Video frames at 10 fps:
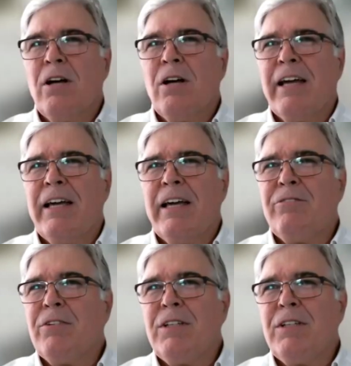I saw like
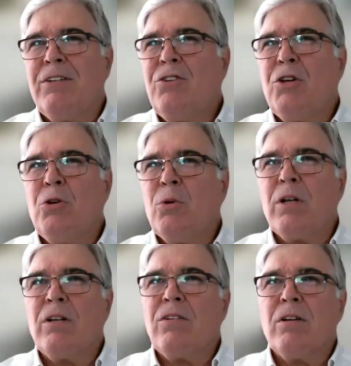
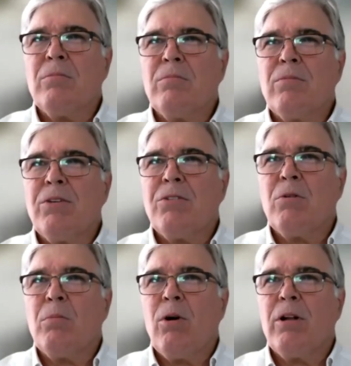852 in some recent
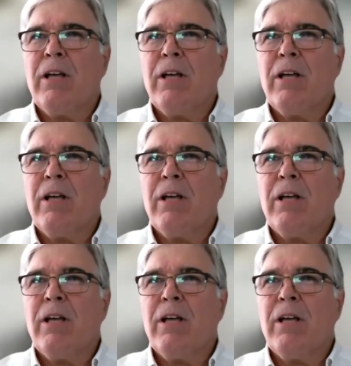report